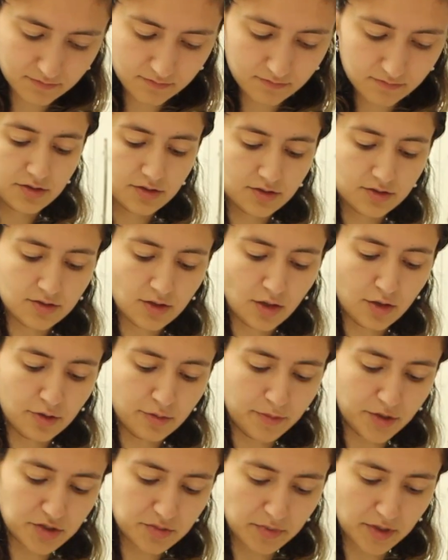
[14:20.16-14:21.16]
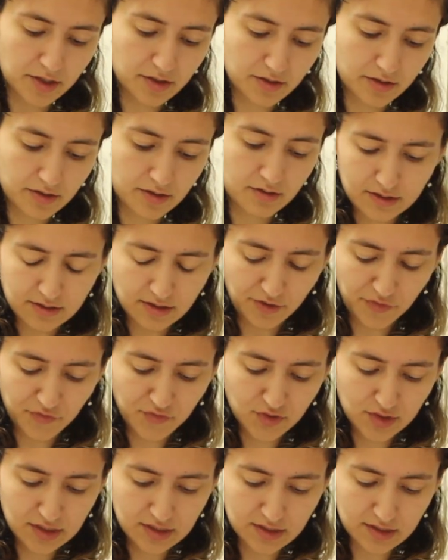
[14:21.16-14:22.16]
So much better.
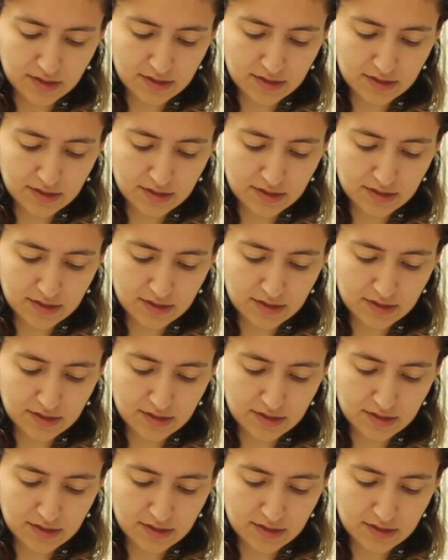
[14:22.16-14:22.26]
Definitely did